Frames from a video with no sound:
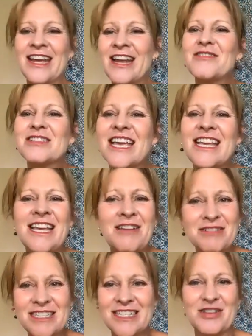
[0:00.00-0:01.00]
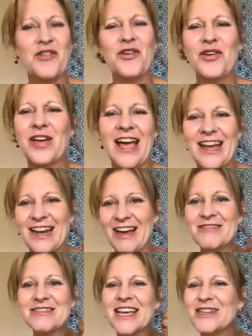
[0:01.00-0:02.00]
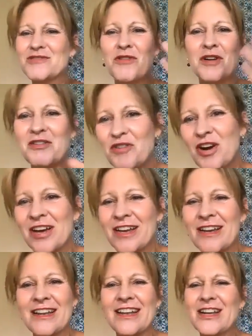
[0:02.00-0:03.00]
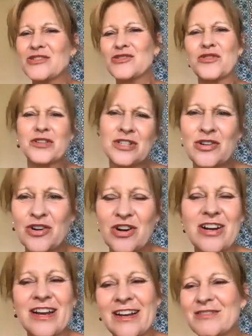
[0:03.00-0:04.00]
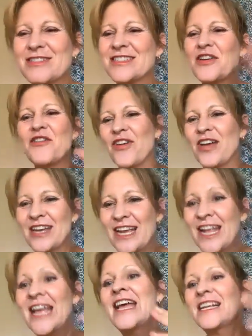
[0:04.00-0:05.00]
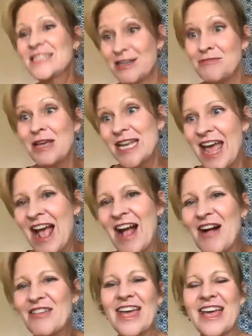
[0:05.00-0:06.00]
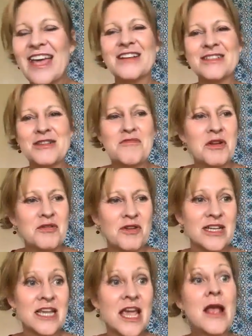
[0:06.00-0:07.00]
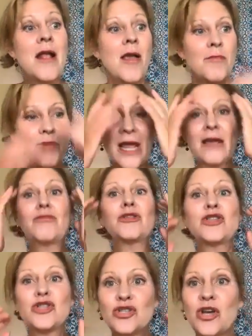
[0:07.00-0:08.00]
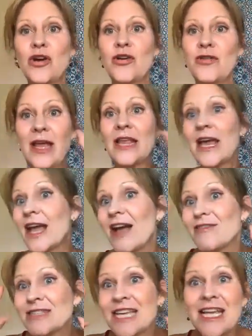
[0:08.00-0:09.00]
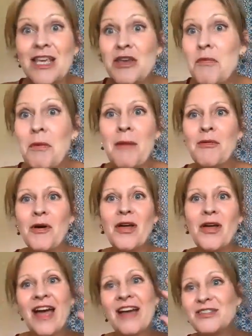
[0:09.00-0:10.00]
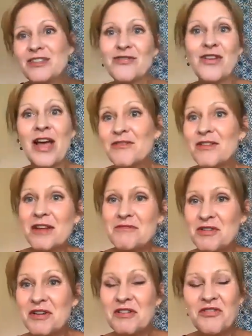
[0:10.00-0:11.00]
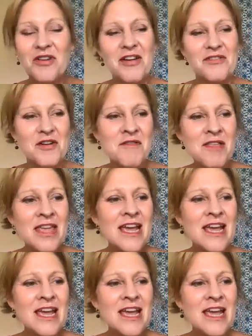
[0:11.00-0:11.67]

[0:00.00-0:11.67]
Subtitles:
And I was like, he was this old guy and I was like 21 and in a short skirt. And it was so funny to me now, like how stupid it was. But I was so I was like, you people, I just found what I'm doing forever.